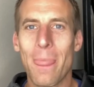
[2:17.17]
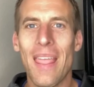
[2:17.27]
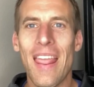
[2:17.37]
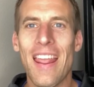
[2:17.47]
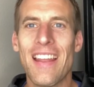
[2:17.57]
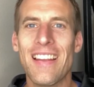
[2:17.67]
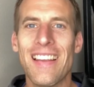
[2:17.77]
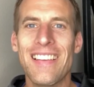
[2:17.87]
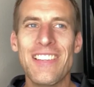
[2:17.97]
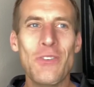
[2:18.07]
and
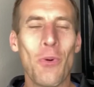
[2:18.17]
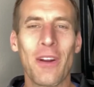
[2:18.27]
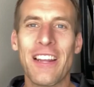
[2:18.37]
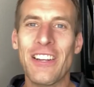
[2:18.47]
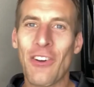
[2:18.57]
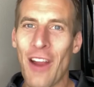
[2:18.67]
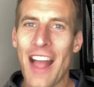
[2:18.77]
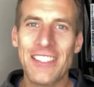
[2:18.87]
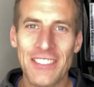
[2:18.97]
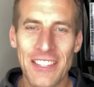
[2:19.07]
you are
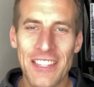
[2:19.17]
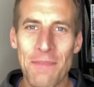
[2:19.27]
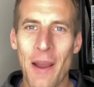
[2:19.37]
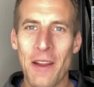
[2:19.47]
congratulated by